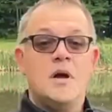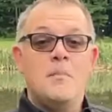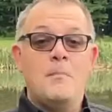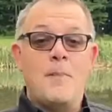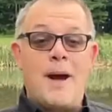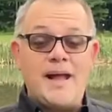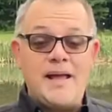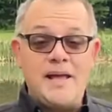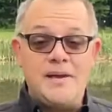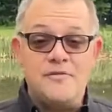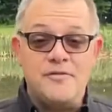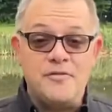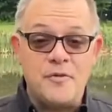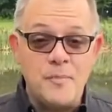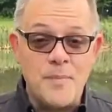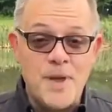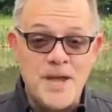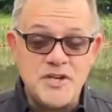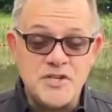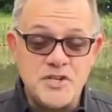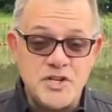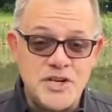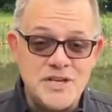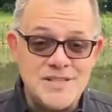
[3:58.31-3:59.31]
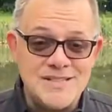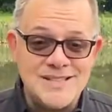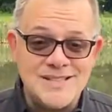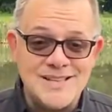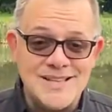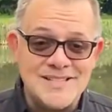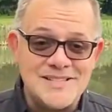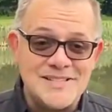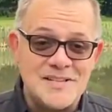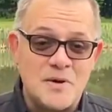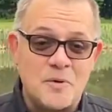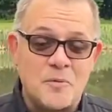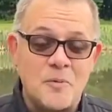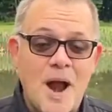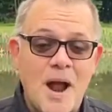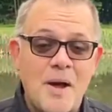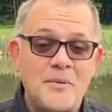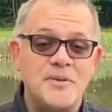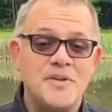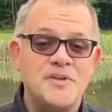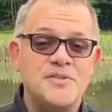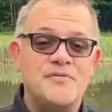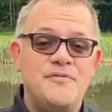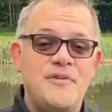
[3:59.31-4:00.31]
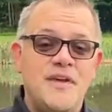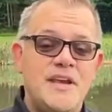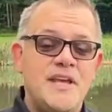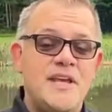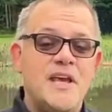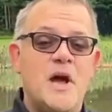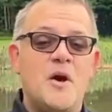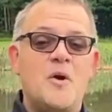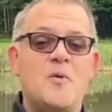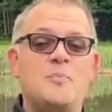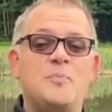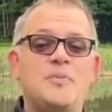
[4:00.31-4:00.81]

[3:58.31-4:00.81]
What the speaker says: My information is listed around this video.